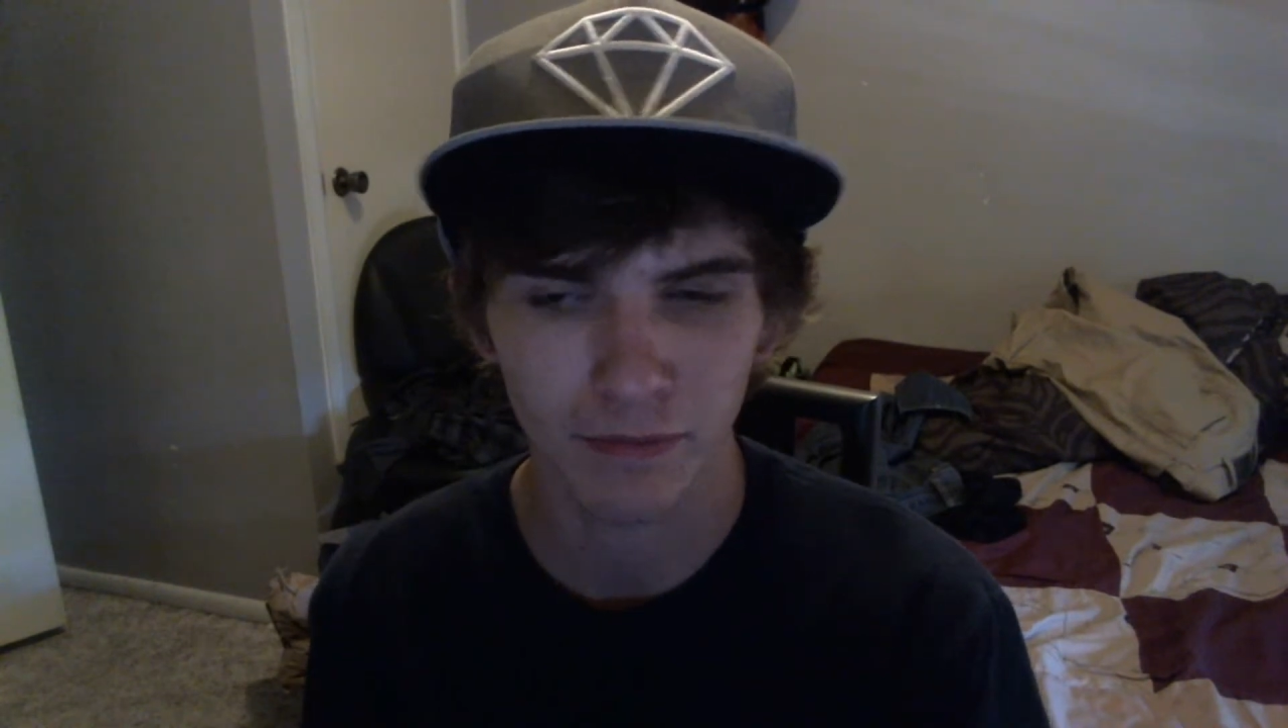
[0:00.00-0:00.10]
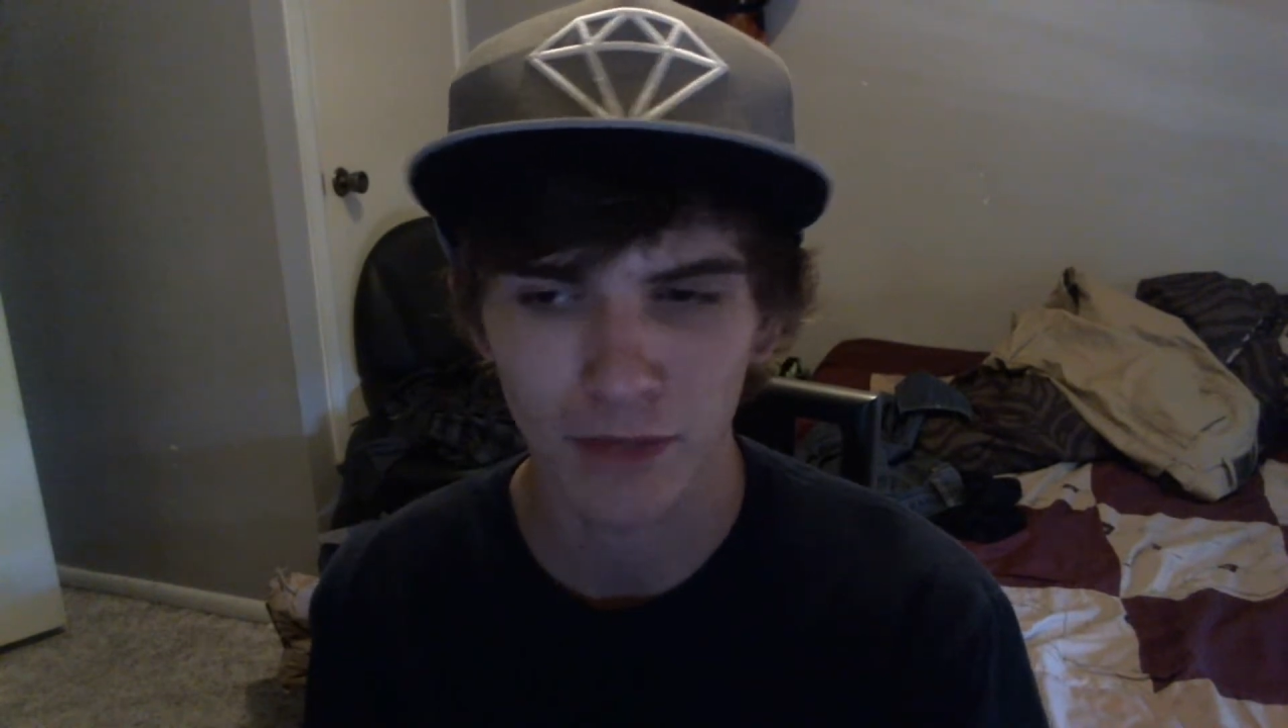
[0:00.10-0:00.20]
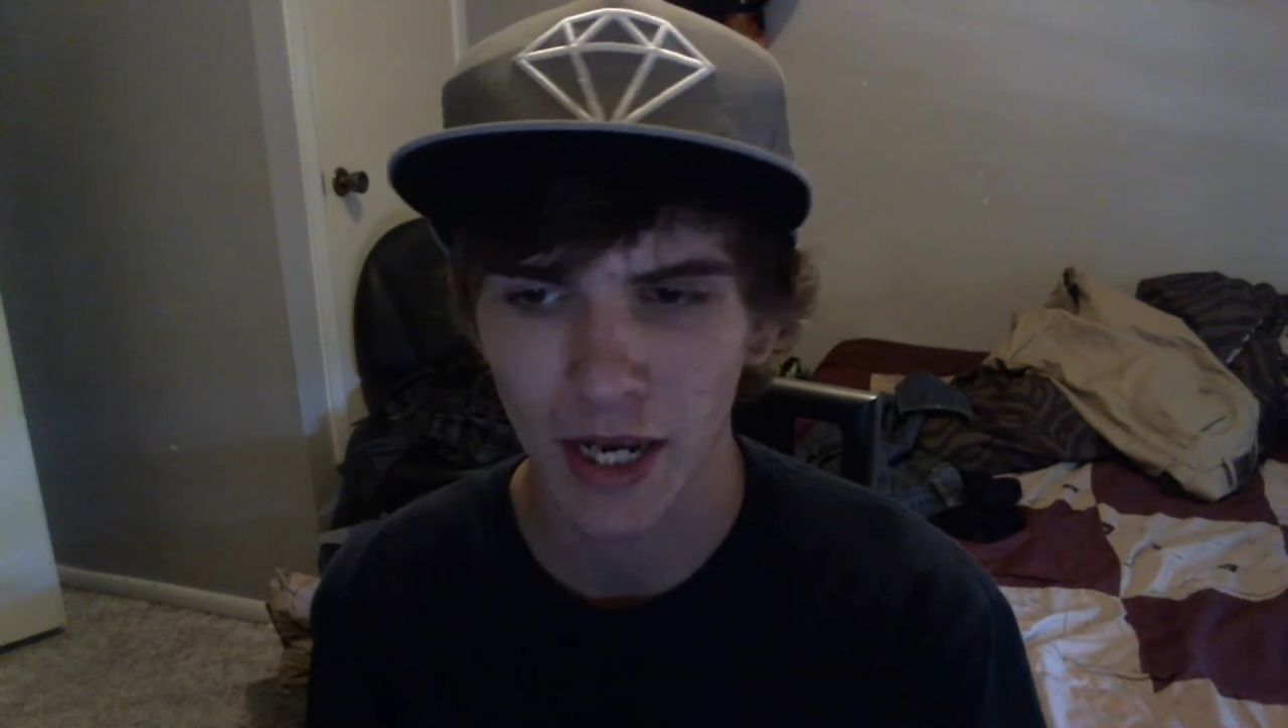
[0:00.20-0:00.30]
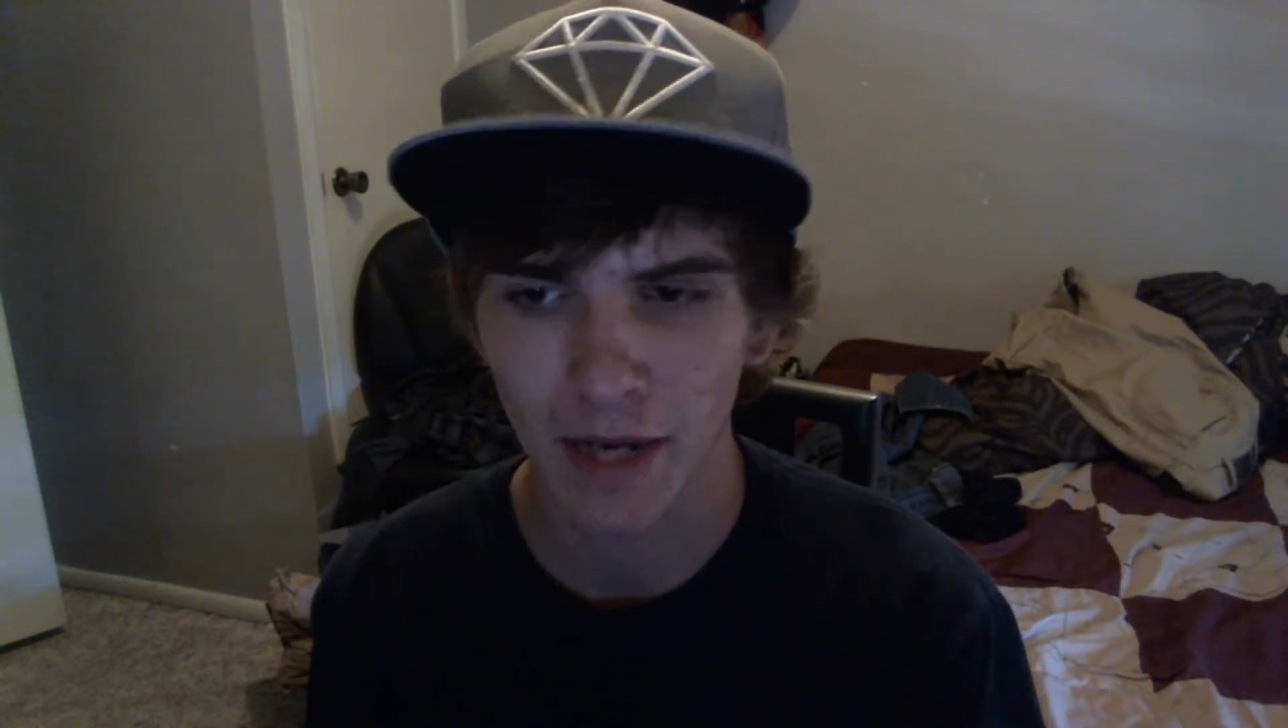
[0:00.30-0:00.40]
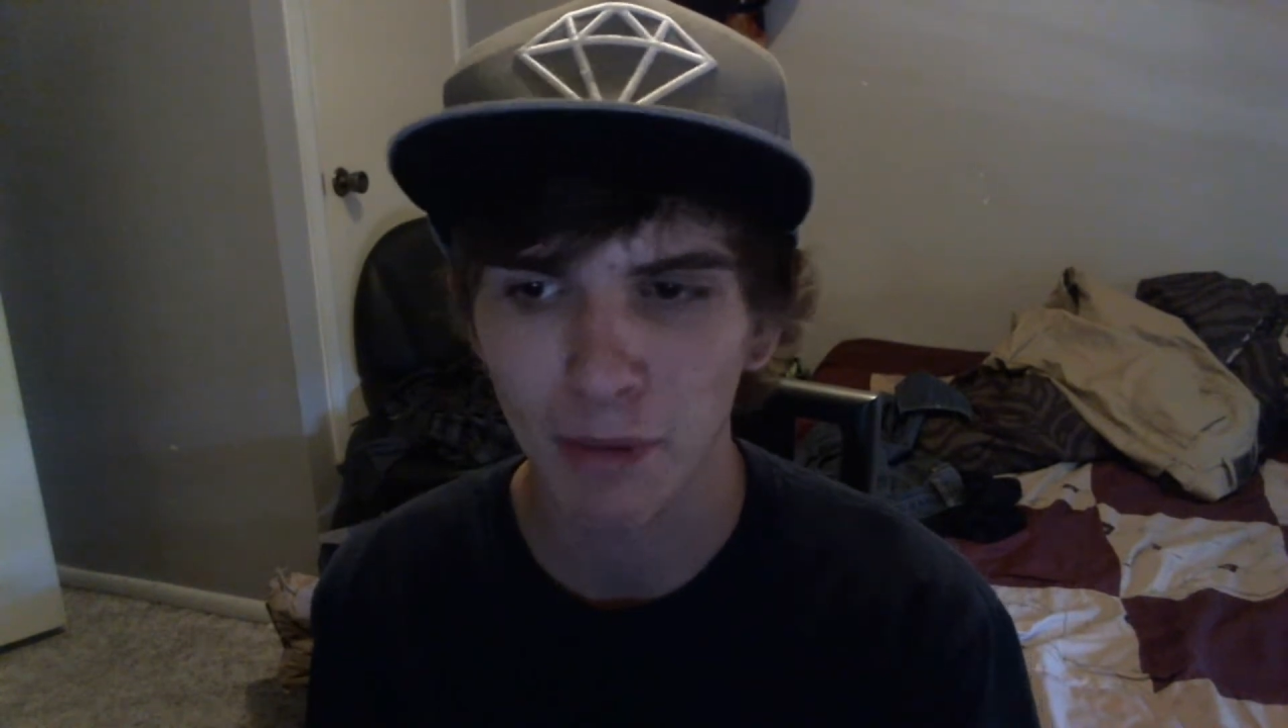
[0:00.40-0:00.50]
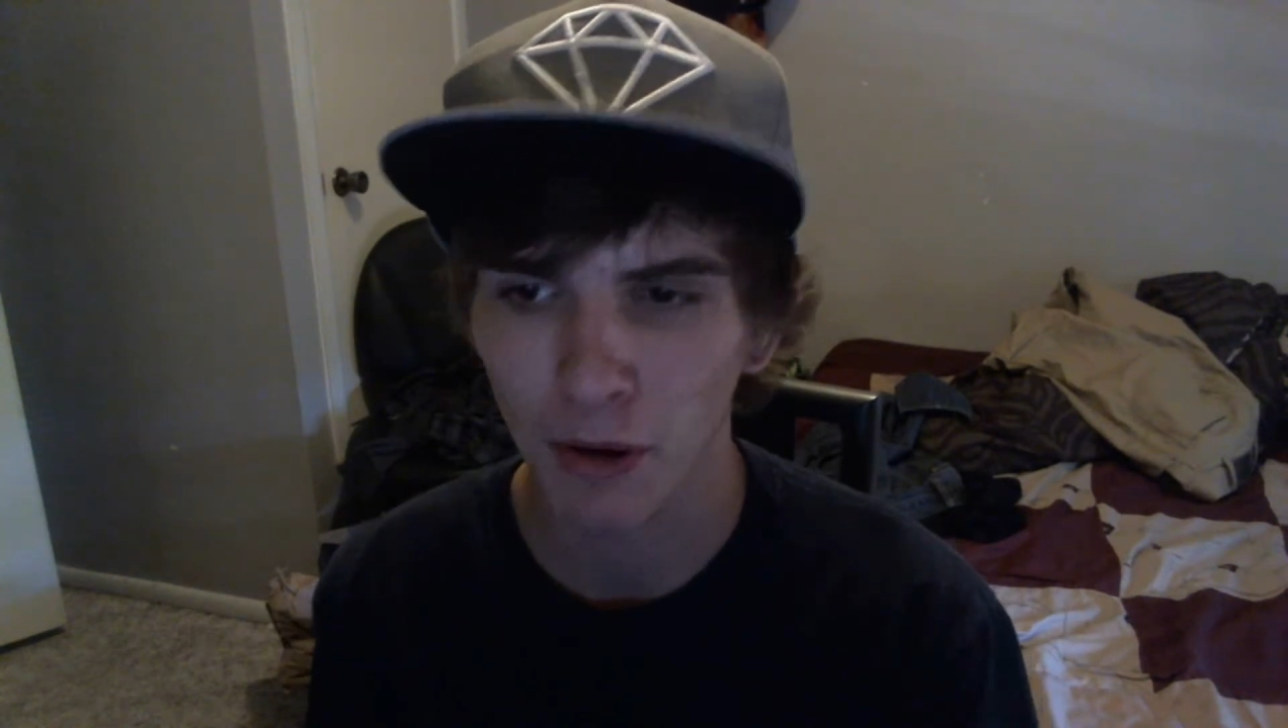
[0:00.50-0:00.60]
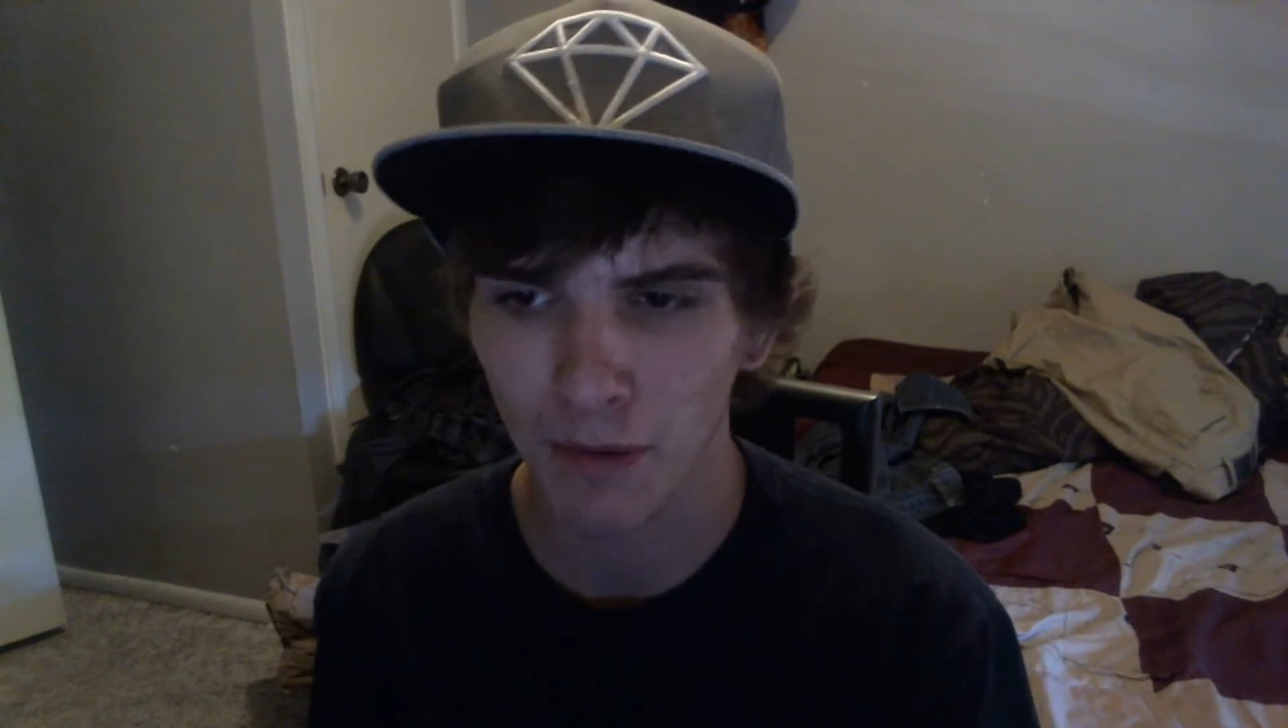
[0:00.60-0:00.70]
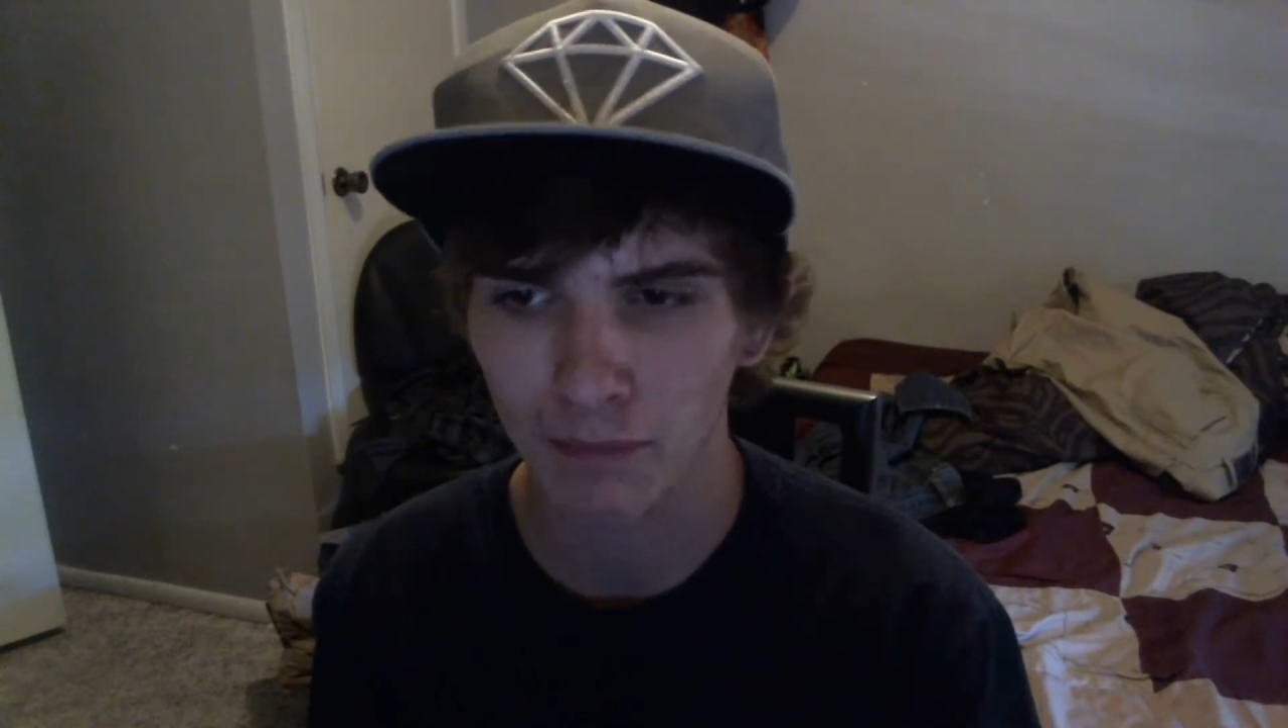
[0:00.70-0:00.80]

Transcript: napalm